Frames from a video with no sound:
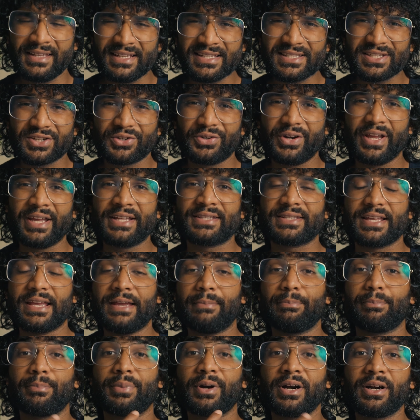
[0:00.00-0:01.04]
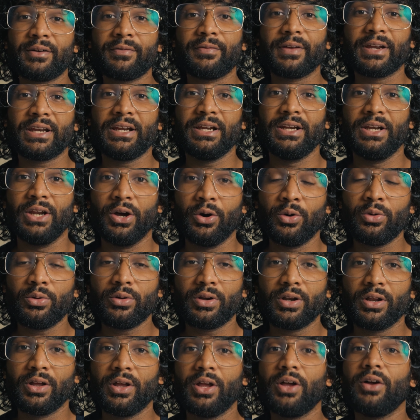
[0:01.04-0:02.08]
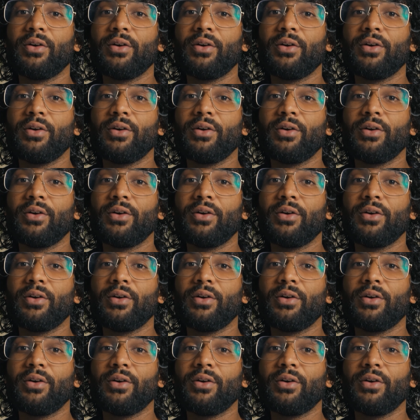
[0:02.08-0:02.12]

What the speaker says: This creates a perfect note